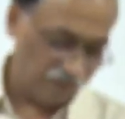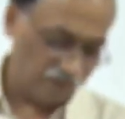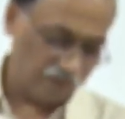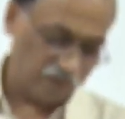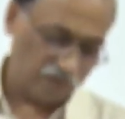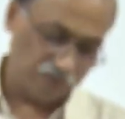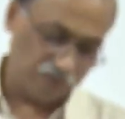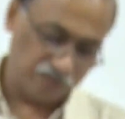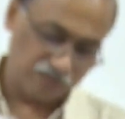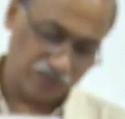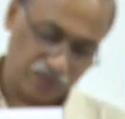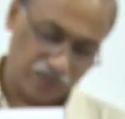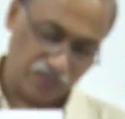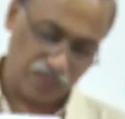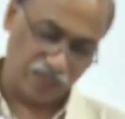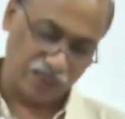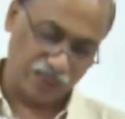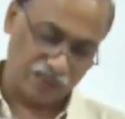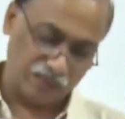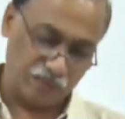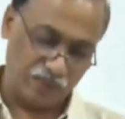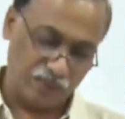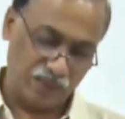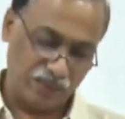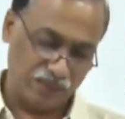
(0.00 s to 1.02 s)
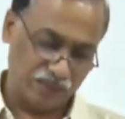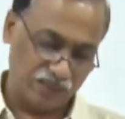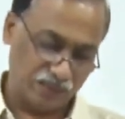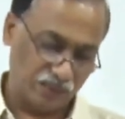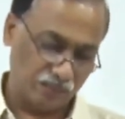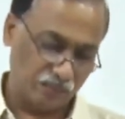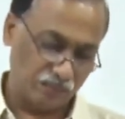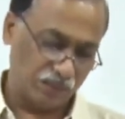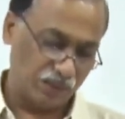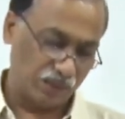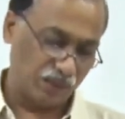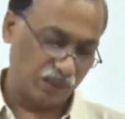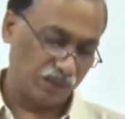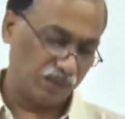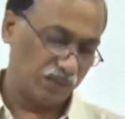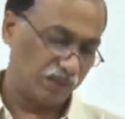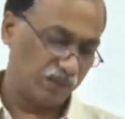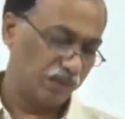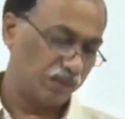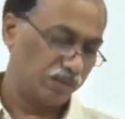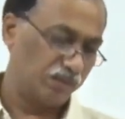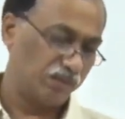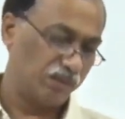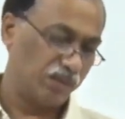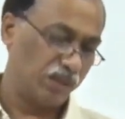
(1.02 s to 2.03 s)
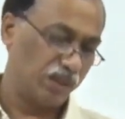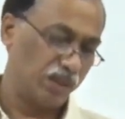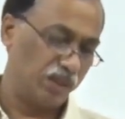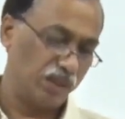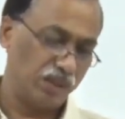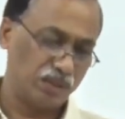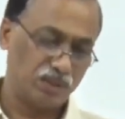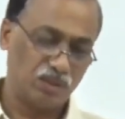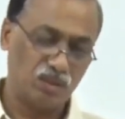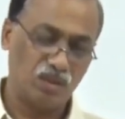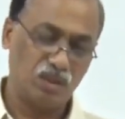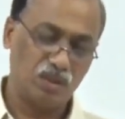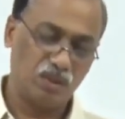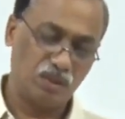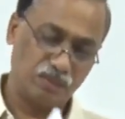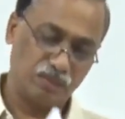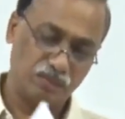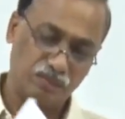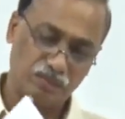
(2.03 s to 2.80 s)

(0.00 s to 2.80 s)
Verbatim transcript: from which I will explain something where it has gone.